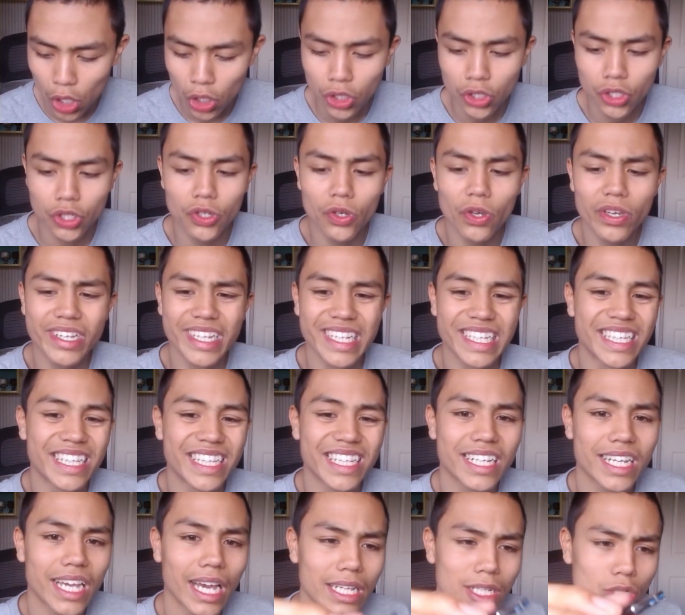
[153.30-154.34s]
you can
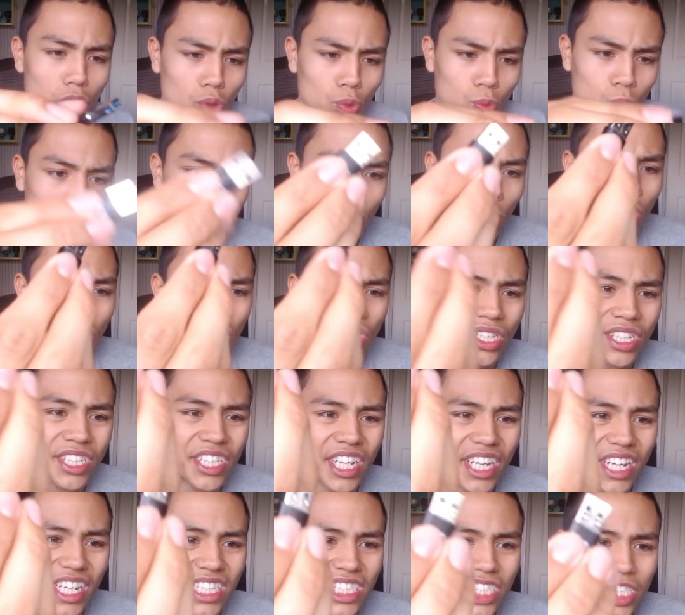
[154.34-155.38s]
get one of
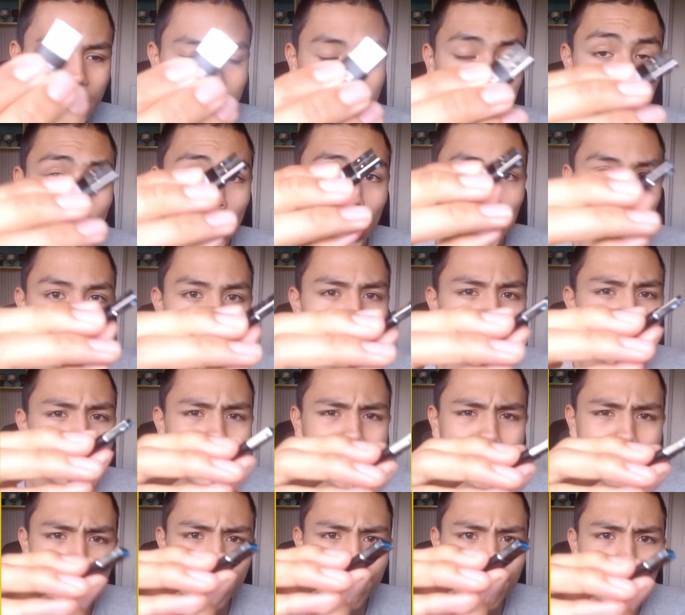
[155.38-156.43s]
these
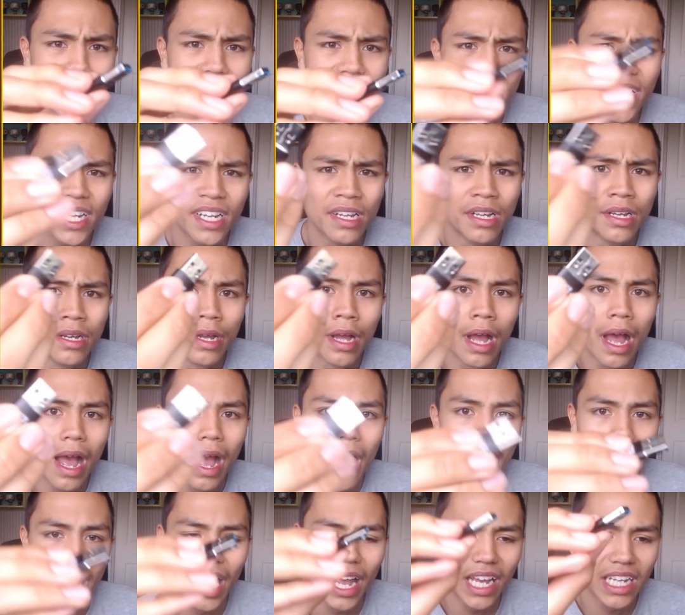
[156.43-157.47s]
USB
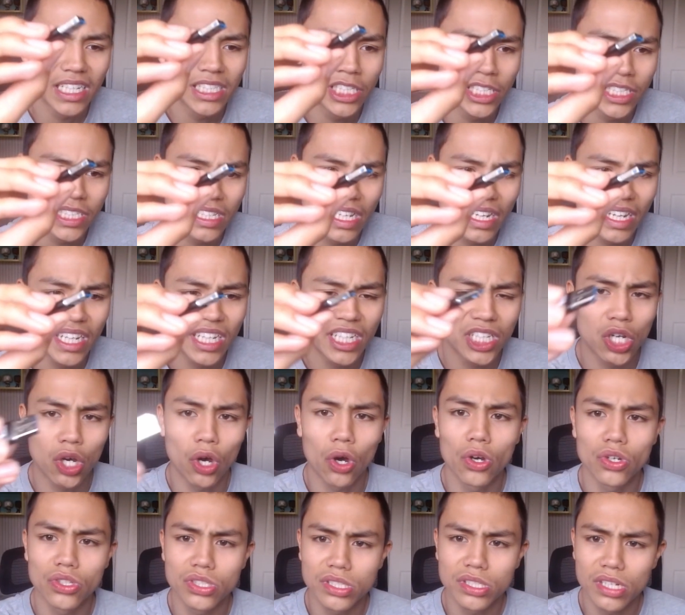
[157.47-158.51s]
SD
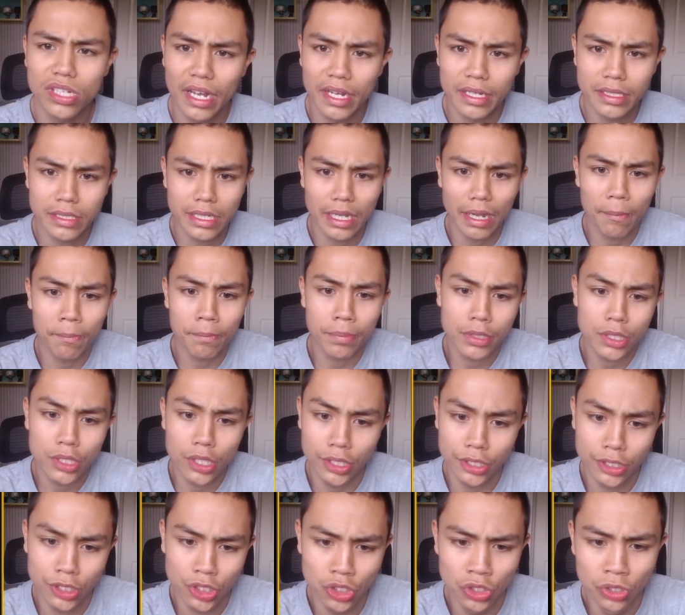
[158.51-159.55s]
card
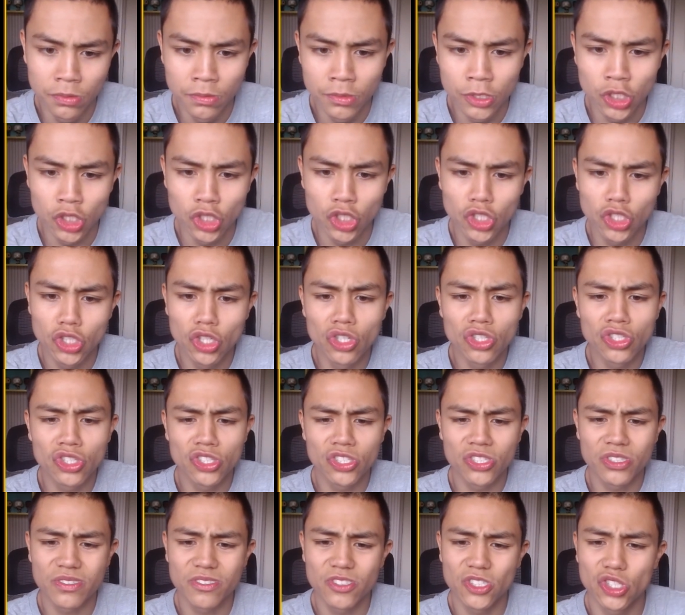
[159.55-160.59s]
adapters. So
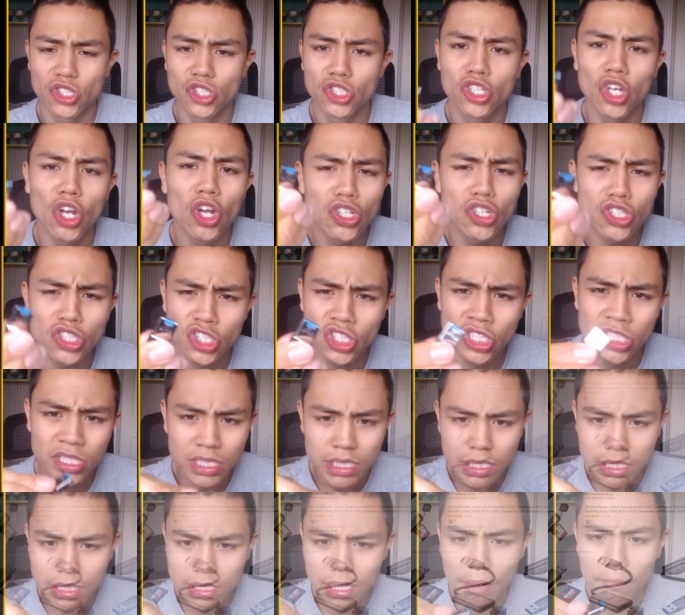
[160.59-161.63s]
search
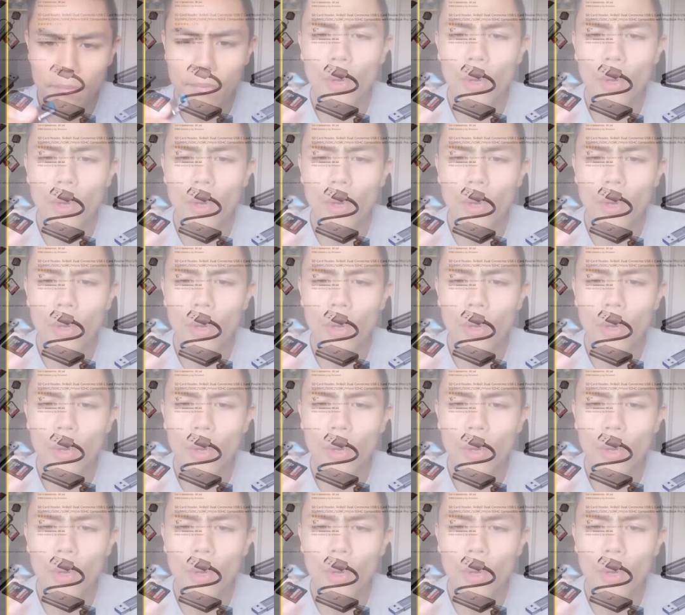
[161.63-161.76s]
them